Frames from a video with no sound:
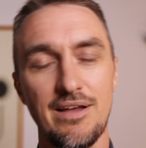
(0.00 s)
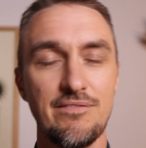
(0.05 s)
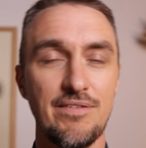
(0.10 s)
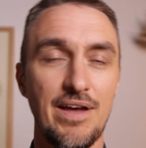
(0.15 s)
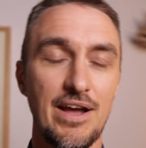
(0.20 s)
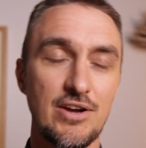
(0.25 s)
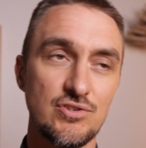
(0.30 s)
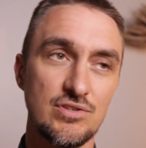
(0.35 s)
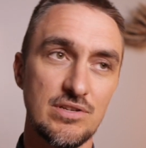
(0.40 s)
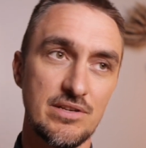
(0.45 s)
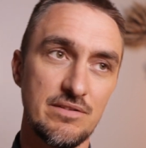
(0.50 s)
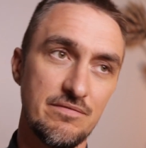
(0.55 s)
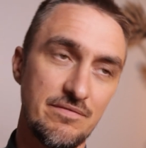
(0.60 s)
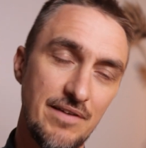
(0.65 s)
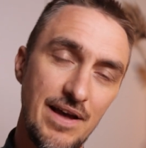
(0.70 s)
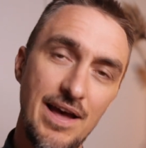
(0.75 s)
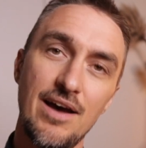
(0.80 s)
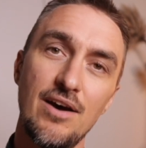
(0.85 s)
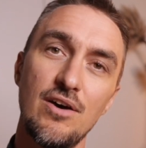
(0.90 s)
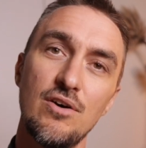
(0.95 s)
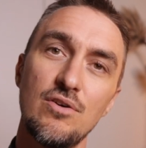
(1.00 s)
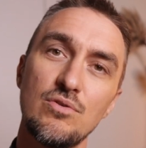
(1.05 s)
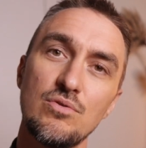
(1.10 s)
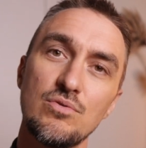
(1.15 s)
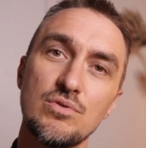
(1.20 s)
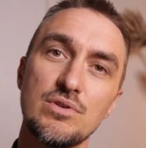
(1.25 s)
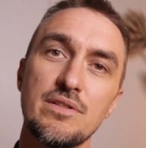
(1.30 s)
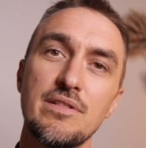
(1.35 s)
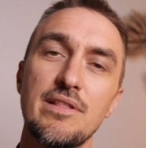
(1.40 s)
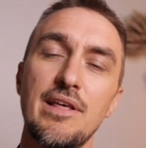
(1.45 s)
I've actually
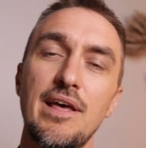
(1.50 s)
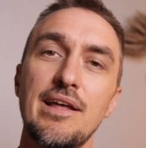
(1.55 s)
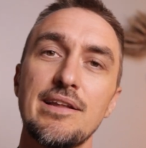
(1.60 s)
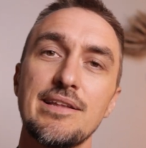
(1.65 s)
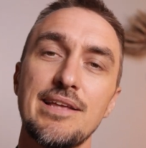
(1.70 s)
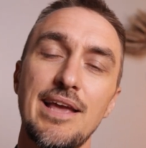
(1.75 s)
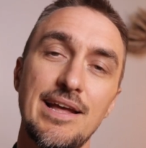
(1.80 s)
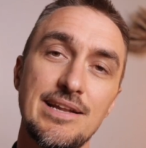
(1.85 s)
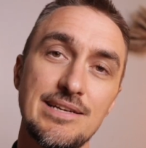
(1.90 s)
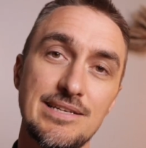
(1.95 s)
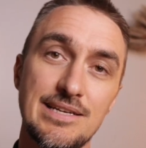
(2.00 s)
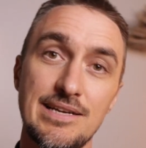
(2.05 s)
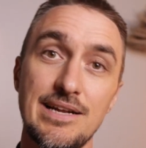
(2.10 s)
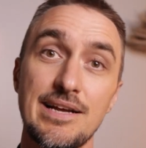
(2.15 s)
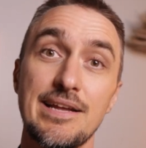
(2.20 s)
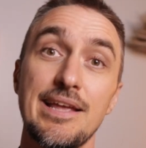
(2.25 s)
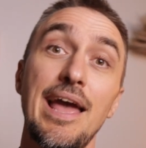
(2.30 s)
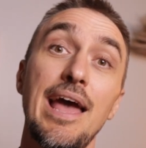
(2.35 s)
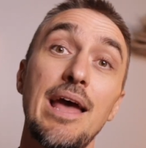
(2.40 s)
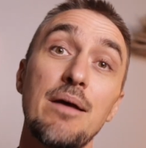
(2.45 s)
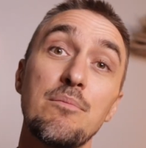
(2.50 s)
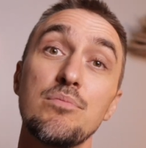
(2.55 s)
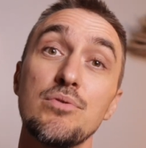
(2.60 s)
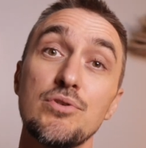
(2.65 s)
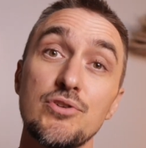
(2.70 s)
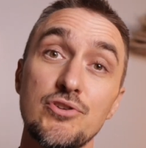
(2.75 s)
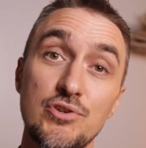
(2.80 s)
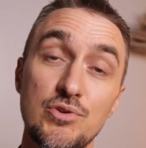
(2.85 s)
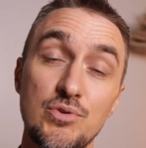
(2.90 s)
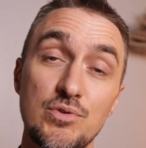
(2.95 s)
found that Candida can
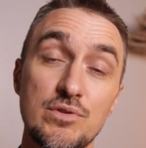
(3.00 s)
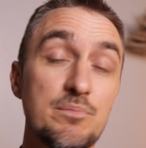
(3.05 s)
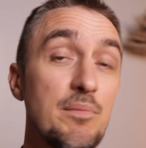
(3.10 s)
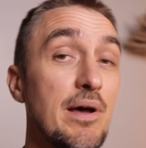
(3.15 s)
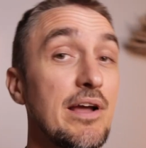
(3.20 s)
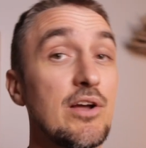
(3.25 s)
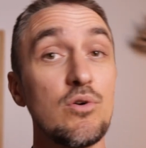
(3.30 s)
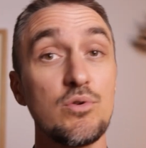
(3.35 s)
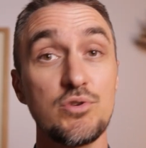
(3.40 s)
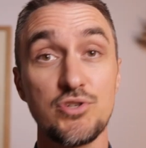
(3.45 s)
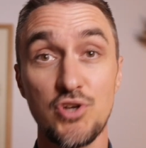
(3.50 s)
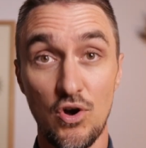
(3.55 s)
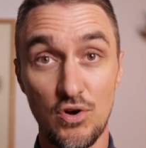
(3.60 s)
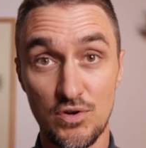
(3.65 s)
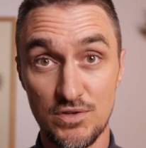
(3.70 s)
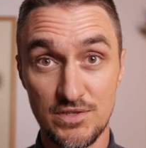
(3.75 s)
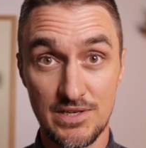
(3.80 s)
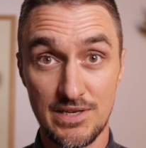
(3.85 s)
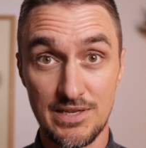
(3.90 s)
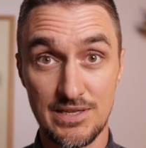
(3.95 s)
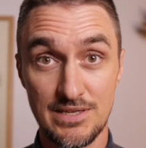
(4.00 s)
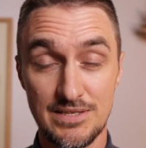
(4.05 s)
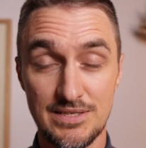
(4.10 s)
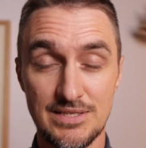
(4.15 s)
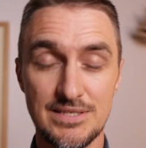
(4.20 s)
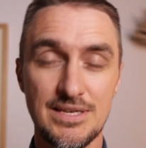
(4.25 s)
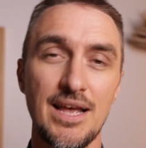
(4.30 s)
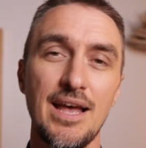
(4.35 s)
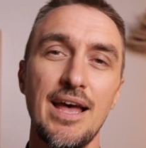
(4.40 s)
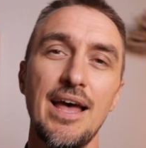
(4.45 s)
produce
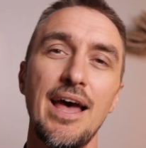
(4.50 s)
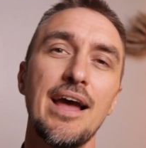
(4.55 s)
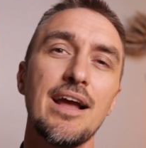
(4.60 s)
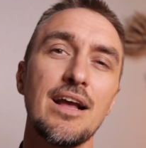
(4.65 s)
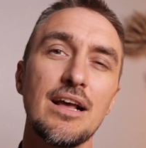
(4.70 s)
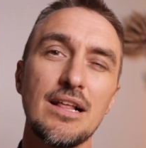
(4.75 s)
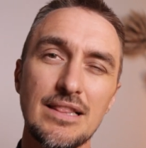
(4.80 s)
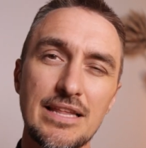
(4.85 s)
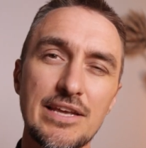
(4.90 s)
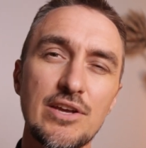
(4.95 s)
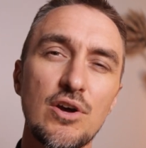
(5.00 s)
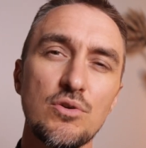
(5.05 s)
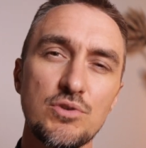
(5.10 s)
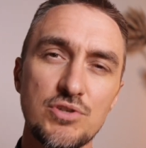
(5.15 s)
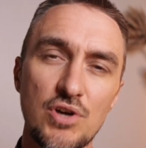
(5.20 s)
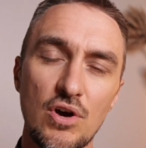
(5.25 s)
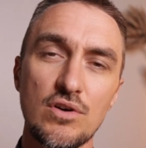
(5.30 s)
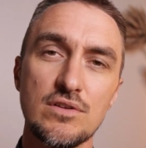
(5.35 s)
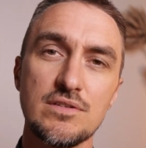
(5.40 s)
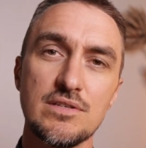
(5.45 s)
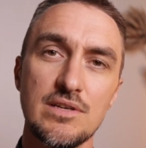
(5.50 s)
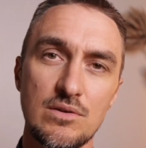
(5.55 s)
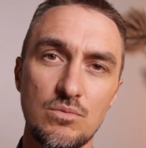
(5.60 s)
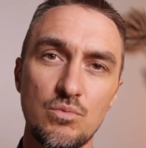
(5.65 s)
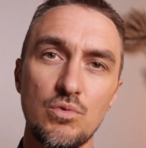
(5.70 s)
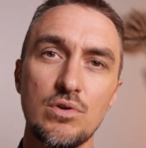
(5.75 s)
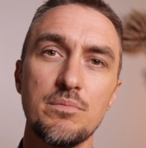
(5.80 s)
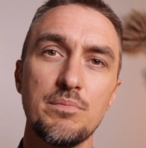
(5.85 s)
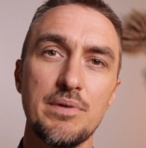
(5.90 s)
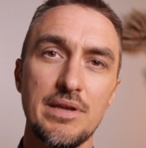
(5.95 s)
mycotoxins, and
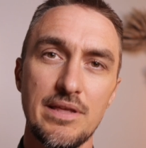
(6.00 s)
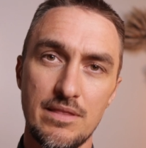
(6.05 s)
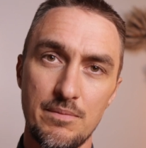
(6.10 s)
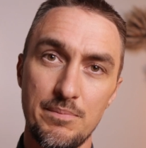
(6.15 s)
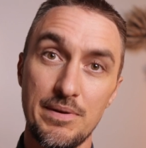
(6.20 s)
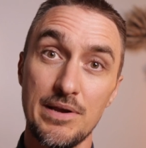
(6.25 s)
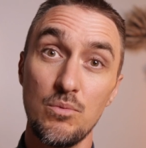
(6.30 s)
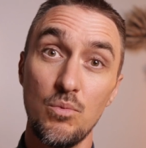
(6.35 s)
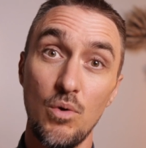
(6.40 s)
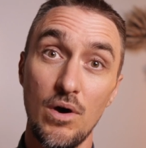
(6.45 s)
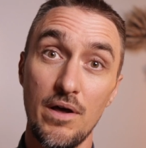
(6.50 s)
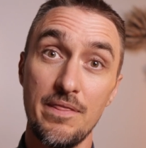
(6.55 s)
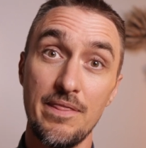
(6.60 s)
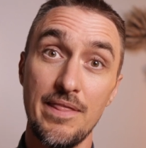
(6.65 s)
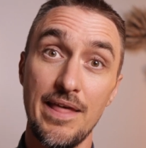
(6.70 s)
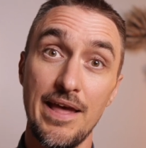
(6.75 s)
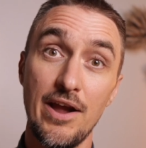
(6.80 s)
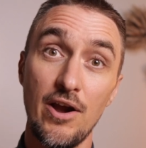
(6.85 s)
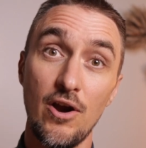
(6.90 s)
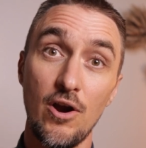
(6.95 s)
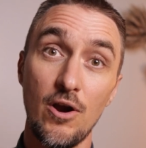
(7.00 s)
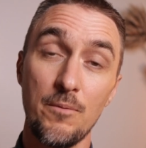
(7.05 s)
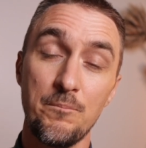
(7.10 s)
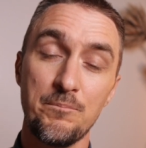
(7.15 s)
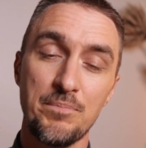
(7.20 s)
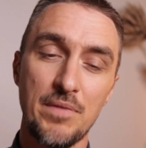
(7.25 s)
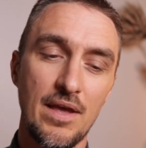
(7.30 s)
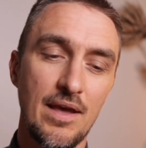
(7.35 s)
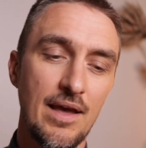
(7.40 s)
gliotoxin would be the big one there.